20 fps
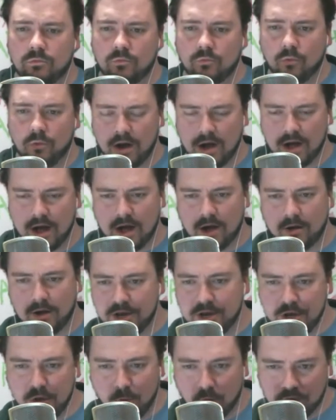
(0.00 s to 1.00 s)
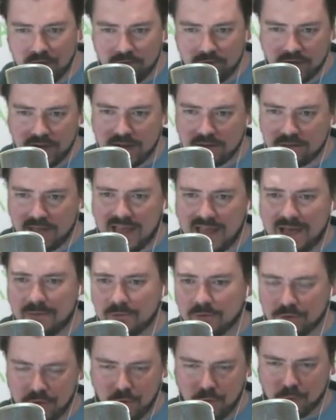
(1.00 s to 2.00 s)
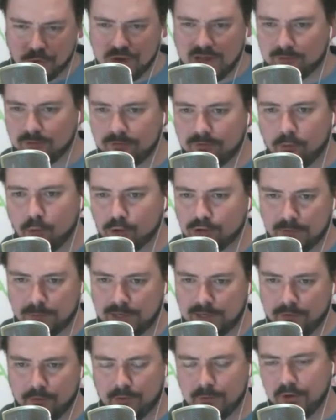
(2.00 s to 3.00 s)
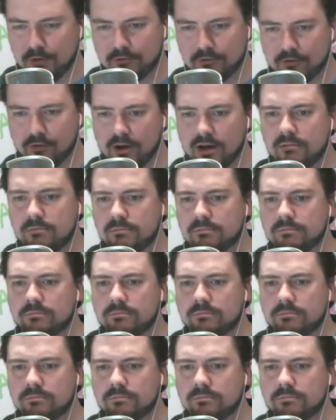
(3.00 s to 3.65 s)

Wow. And you weren't even at the Capitol. You were never forcibly removed, right?